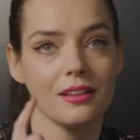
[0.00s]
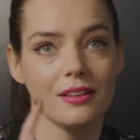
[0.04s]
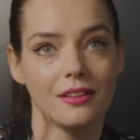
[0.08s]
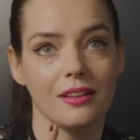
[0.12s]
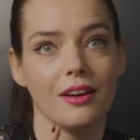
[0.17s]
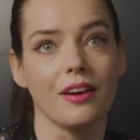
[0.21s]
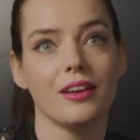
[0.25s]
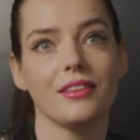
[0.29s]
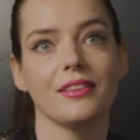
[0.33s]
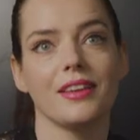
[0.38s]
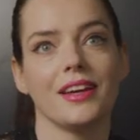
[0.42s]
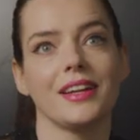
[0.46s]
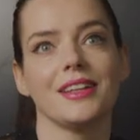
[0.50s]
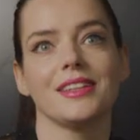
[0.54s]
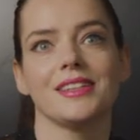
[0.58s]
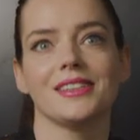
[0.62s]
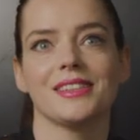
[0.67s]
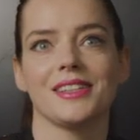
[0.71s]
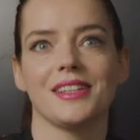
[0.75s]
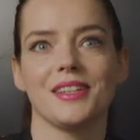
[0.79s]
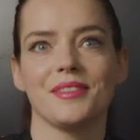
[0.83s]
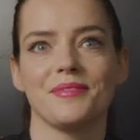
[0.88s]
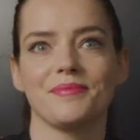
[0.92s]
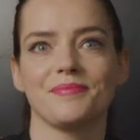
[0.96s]
not that
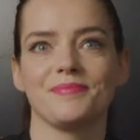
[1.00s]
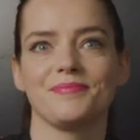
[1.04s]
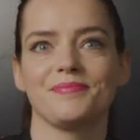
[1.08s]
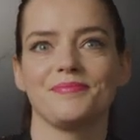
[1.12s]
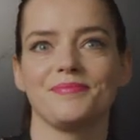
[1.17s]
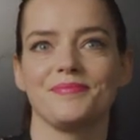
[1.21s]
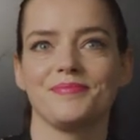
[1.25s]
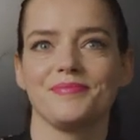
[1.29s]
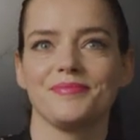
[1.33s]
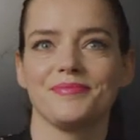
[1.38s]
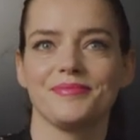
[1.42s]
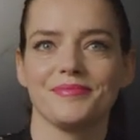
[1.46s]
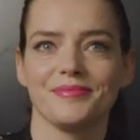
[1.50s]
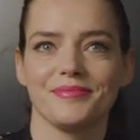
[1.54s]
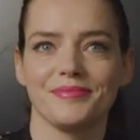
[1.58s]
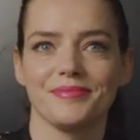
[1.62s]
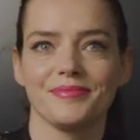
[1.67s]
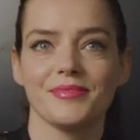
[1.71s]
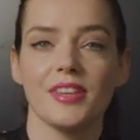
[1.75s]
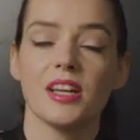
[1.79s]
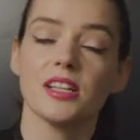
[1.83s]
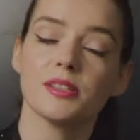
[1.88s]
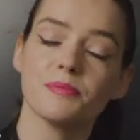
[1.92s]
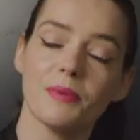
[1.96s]
easy
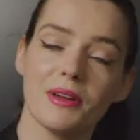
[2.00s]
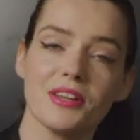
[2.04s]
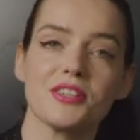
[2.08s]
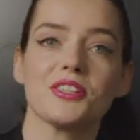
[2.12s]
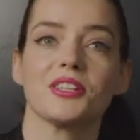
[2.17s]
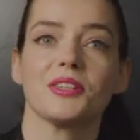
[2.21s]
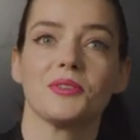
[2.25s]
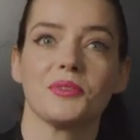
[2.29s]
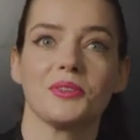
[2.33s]
especially